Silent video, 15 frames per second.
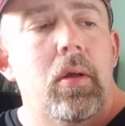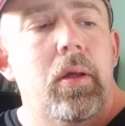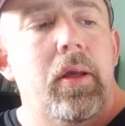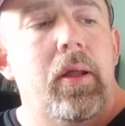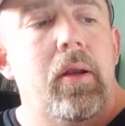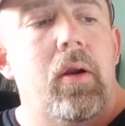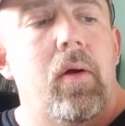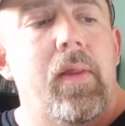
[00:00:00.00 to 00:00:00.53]

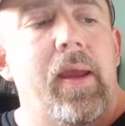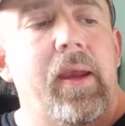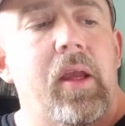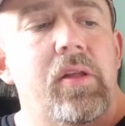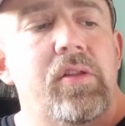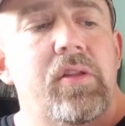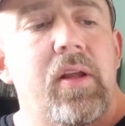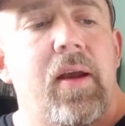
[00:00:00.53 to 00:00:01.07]
and all that
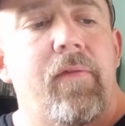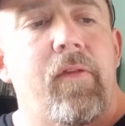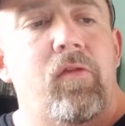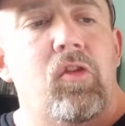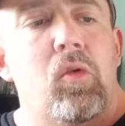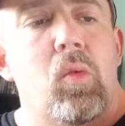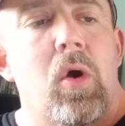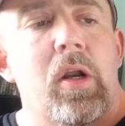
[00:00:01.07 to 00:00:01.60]
good stuff, if
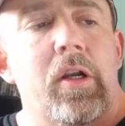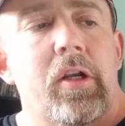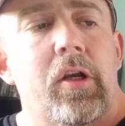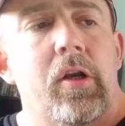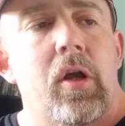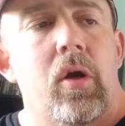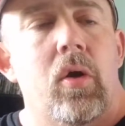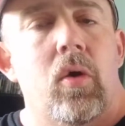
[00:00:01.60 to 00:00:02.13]
you wanted to
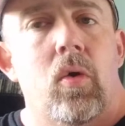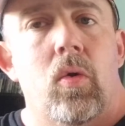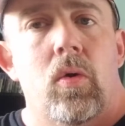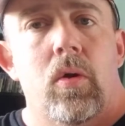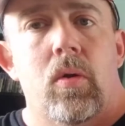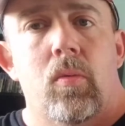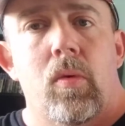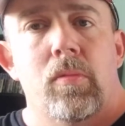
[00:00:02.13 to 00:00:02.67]

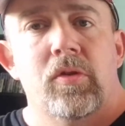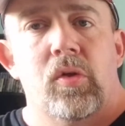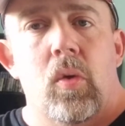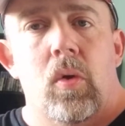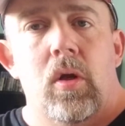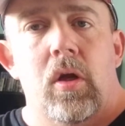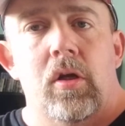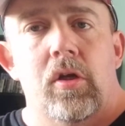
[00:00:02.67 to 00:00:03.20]
know what was
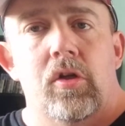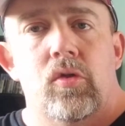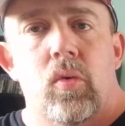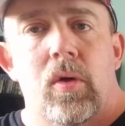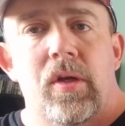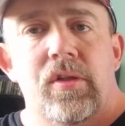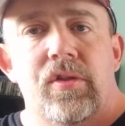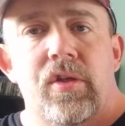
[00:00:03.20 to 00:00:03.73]
going on in the
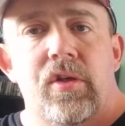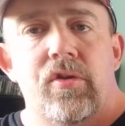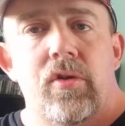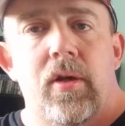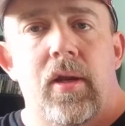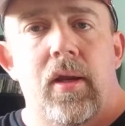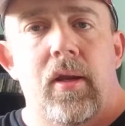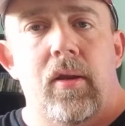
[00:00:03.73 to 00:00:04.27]
20th
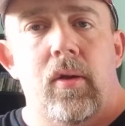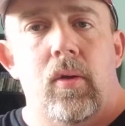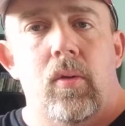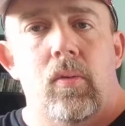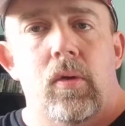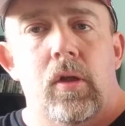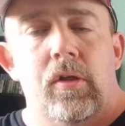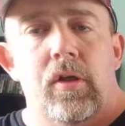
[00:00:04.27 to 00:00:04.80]
century,
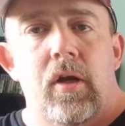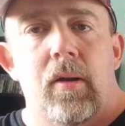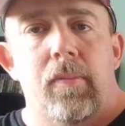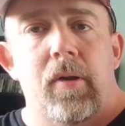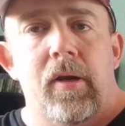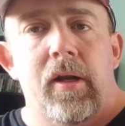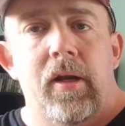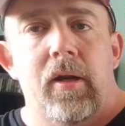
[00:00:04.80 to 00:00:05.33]
you looked it up
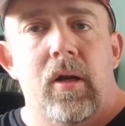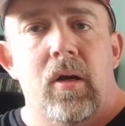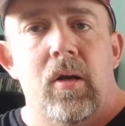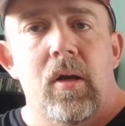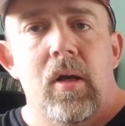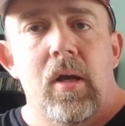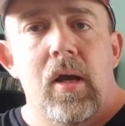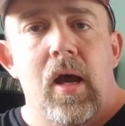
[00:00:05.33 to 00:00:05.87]
on here.
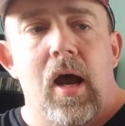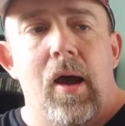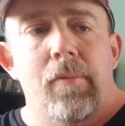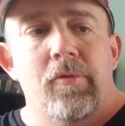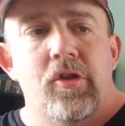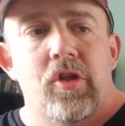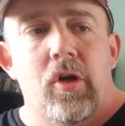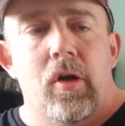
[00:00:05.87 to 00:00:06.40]
I'm
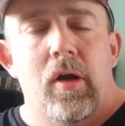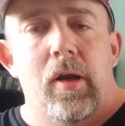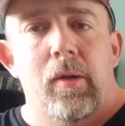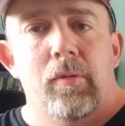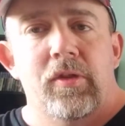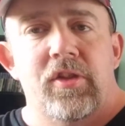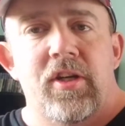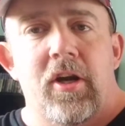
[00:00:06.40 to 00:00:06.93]
sure it
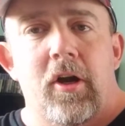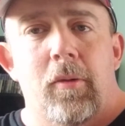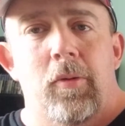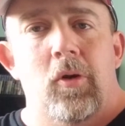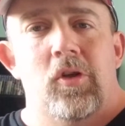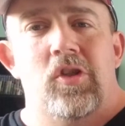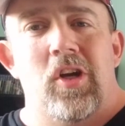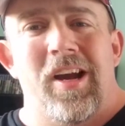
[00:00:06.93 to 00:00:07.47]
was
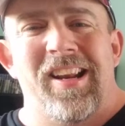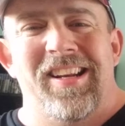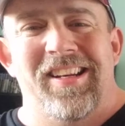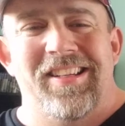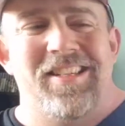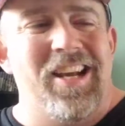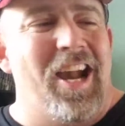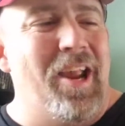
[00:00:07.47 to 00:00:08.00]
terrible trying to
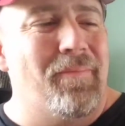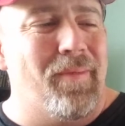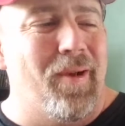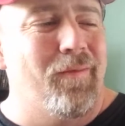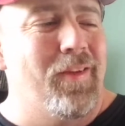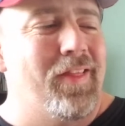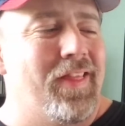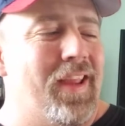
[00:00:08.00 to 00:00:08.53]
type
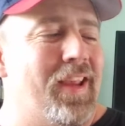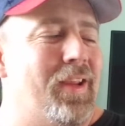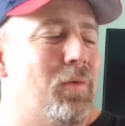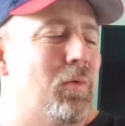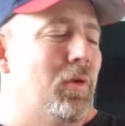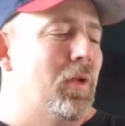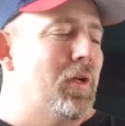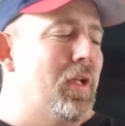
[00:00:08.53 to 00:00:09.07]
everything you
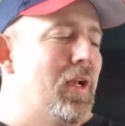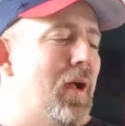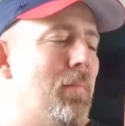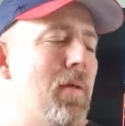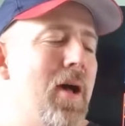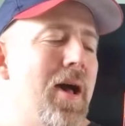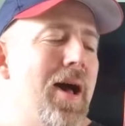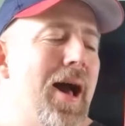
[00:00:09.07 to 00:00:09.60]
were looking
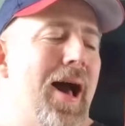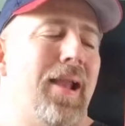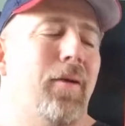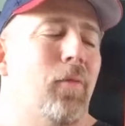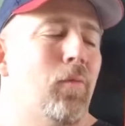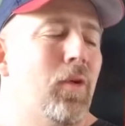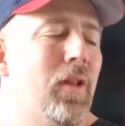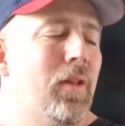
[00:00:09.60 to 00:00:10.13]
up. I
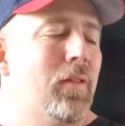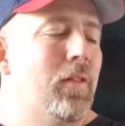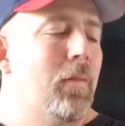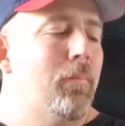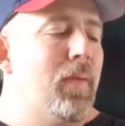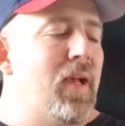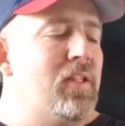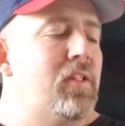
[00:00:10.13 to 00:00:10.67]
don't really, the
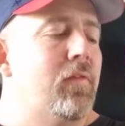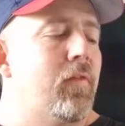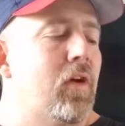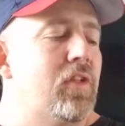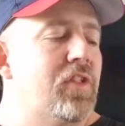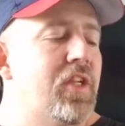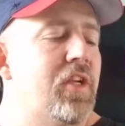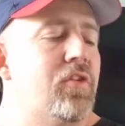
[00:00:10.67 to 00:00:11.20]
best of
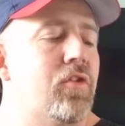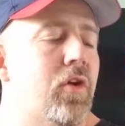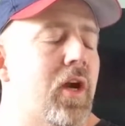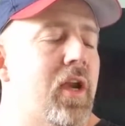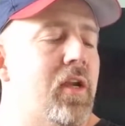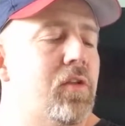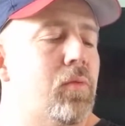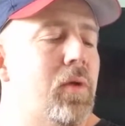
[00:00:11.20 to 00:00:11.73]
our century
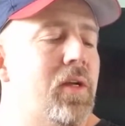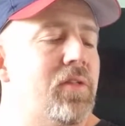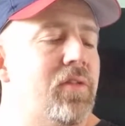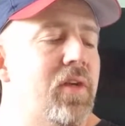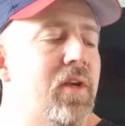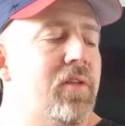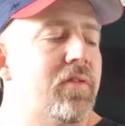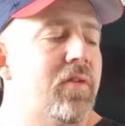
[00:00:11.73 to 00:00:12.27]
is what it
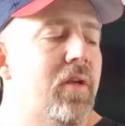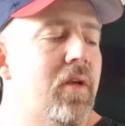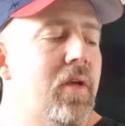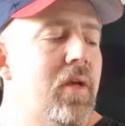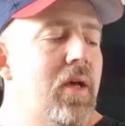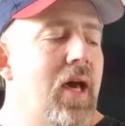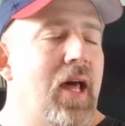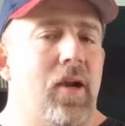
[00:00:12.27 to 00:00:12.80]
says.
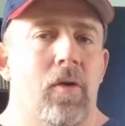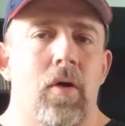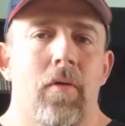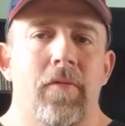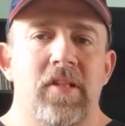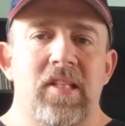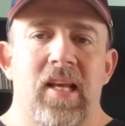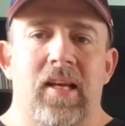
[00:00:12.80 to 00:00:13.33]
I don't know
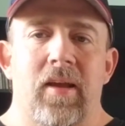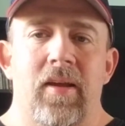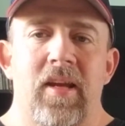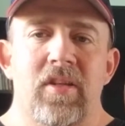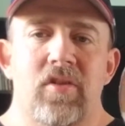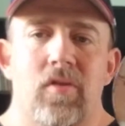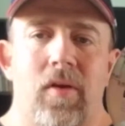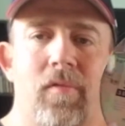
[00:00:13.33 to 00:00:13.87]
if it's like a
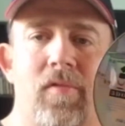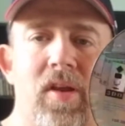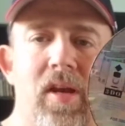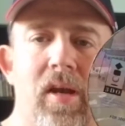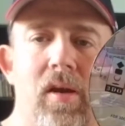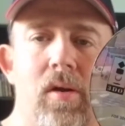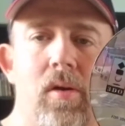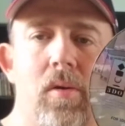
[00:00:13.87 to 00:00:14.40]
history
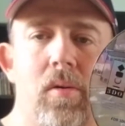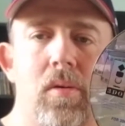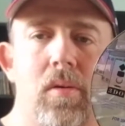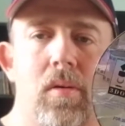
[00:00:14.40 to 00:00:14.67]
video,